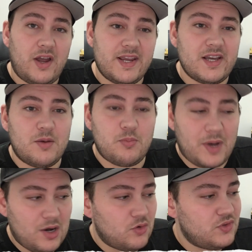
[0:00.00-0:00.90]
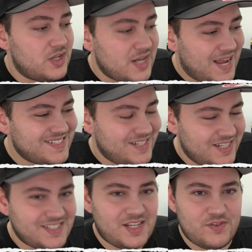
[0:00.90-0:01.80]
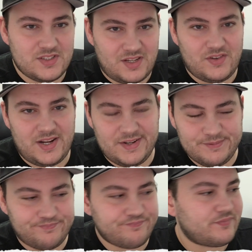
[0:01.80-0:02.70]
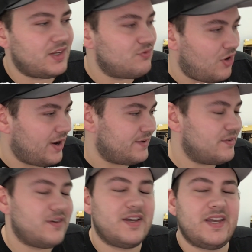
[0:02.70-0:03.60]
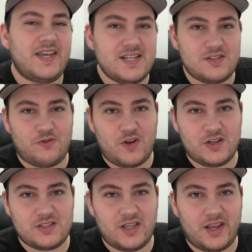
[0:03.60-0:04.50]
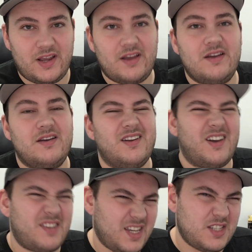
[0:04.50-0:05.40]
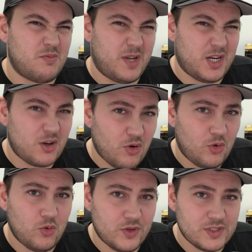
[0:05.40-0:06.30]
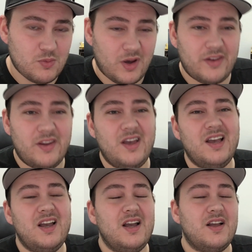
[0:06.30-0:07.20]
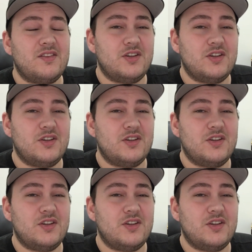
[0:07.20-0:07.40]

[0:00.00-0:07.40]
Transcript: about the NAD T778. Right. Here's the first thing, and I think it's a bit cruel, this one. The